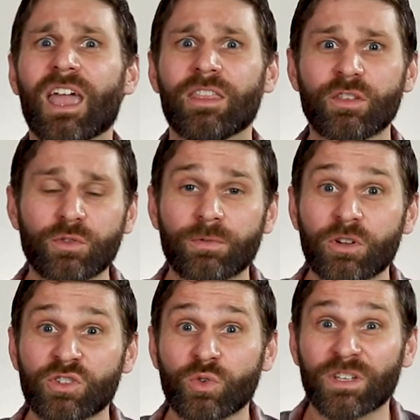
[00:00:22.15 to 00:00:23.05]
and this
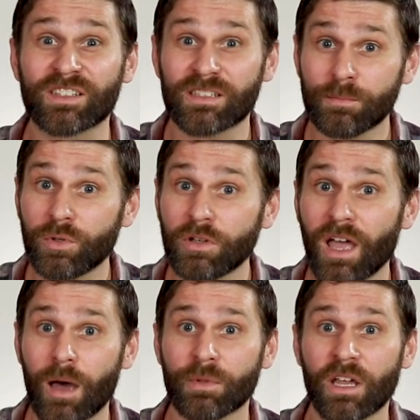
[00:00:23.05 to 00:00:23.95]
refers to a simple
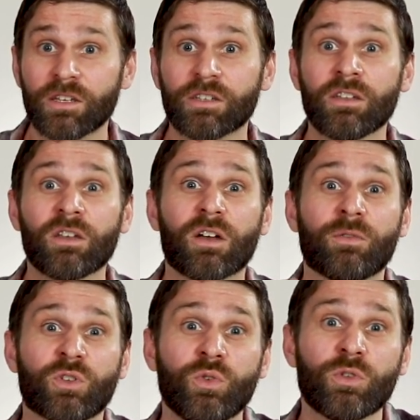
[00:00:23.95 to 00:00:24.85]
combination
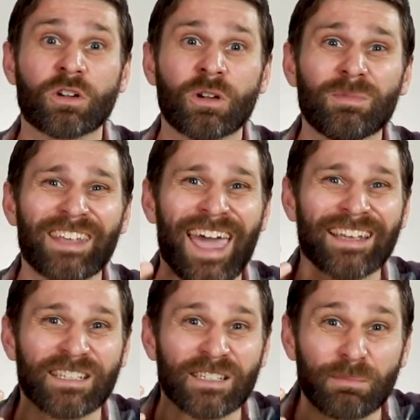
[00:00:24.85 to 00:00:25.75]
of two herbs that
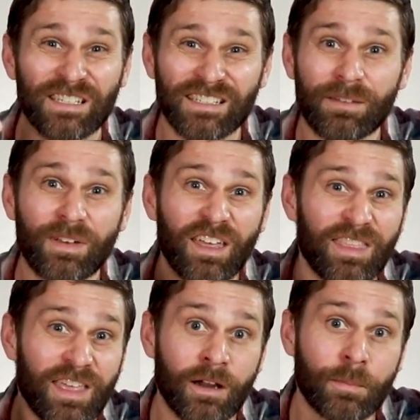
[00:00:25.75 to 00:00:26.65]
has a specific
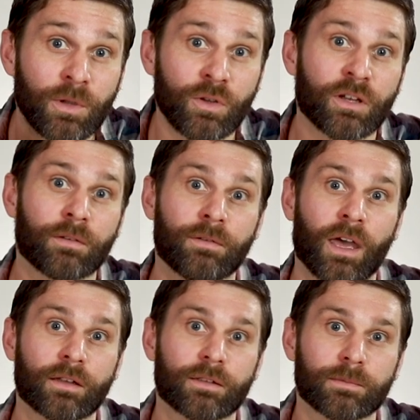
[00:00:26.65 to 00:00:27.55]
therapeutic
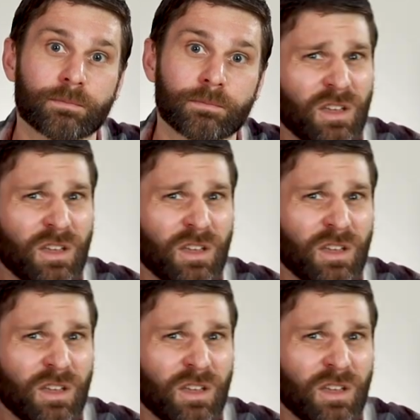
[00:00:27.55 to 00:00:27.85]
effect.